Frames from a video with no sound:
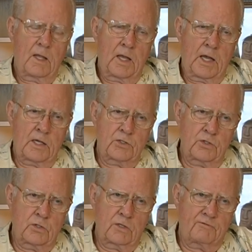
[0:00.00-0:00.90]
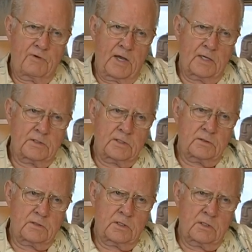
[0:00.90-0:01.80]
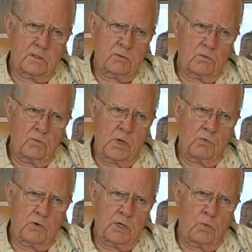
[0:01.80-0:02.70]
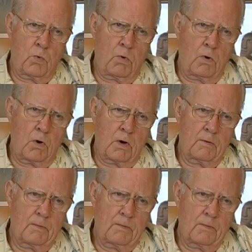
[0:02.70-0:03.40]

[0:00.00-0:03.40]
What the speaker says: And due to the fact that we were in a war